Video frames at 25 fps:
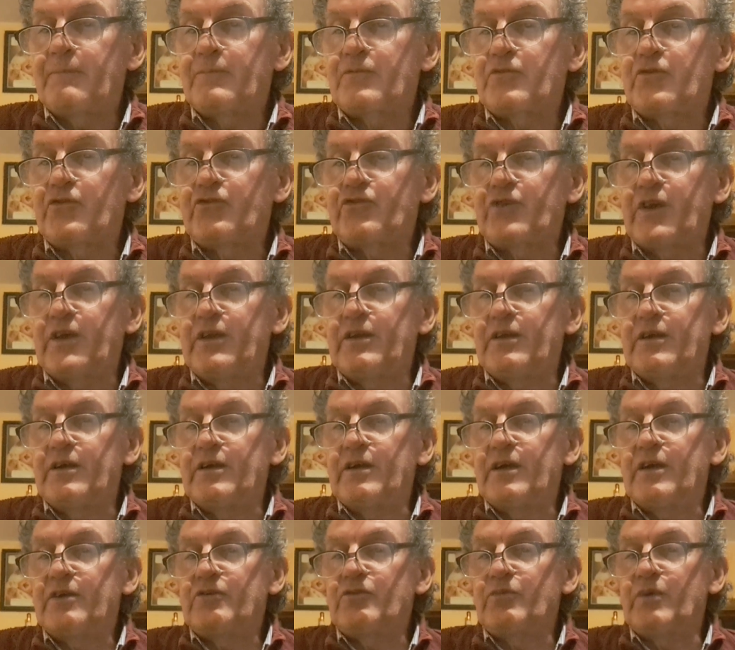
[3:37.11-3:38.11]

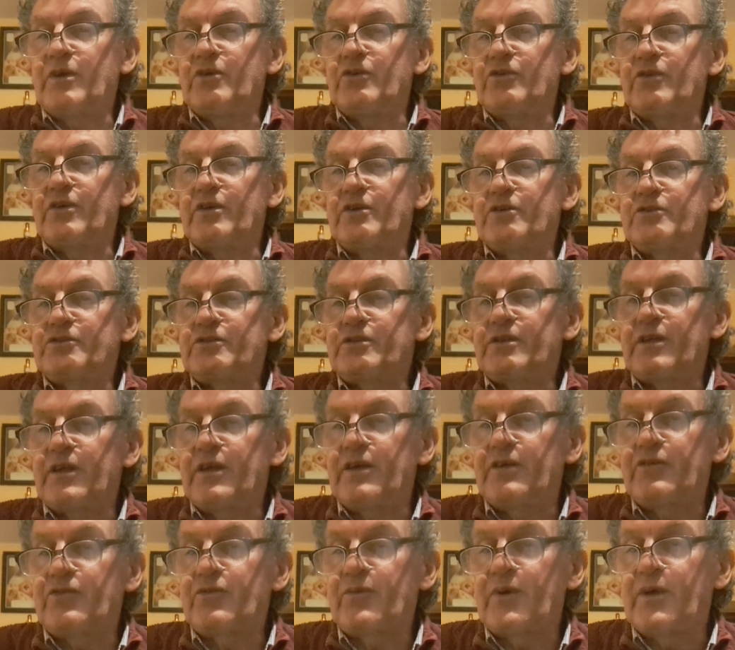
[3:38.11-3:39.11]
Christina had a winner there
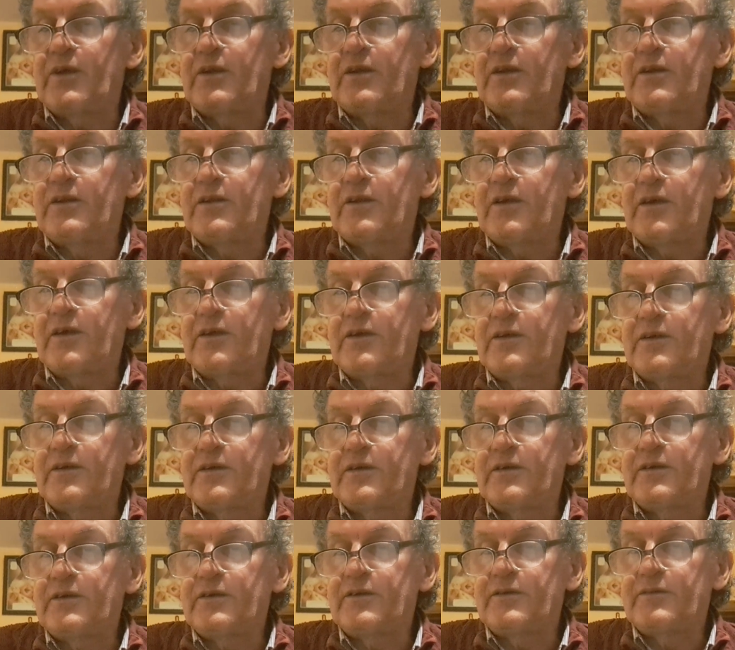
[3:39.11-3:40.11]
today as well.
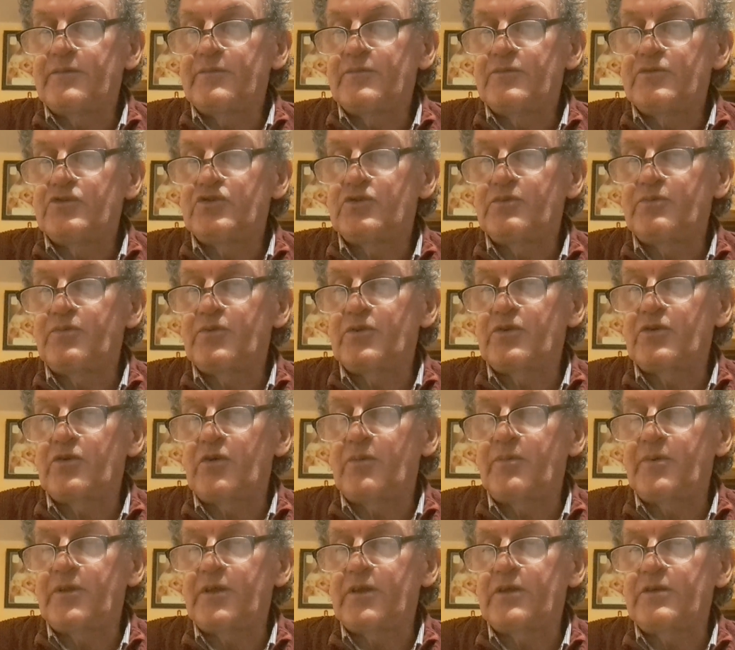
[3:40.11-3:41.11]
She put it
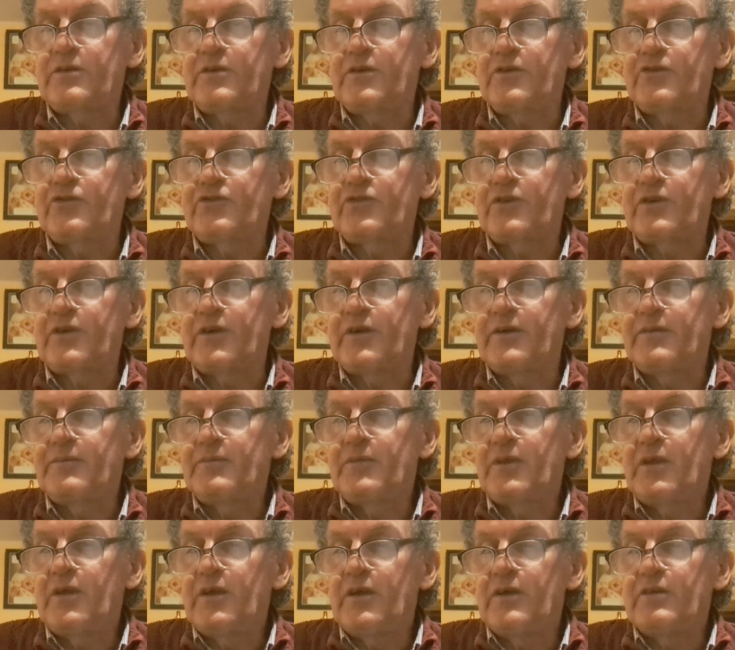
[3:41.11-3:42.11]
up, I think, yesterday.
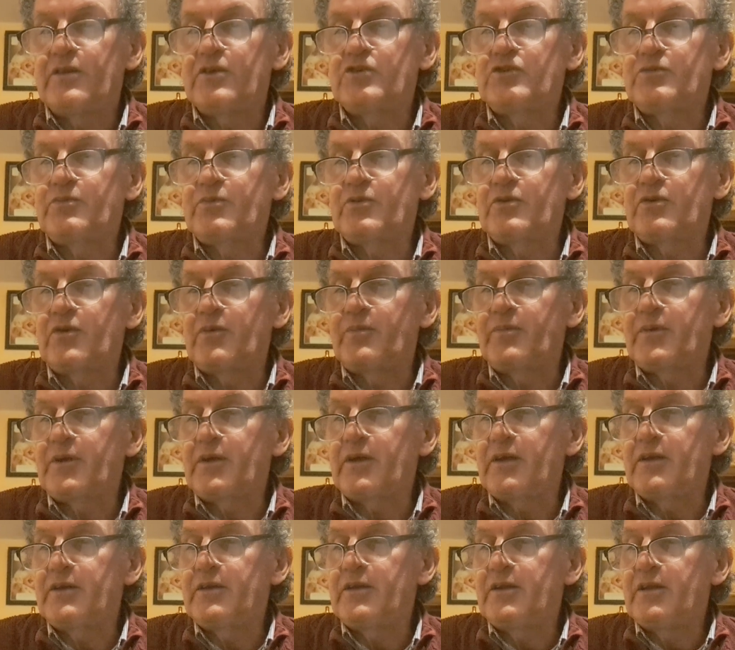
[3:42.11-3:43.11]
Then she put it up
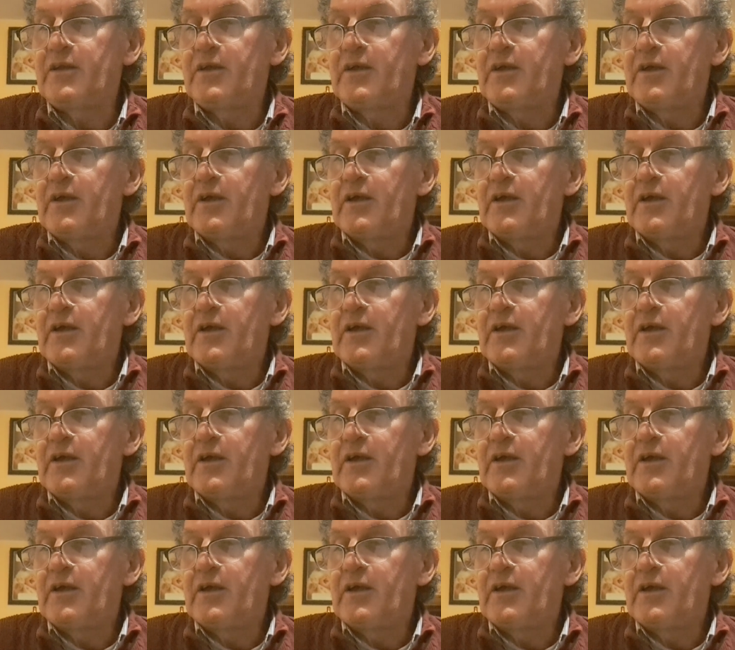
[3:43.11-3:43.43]
again.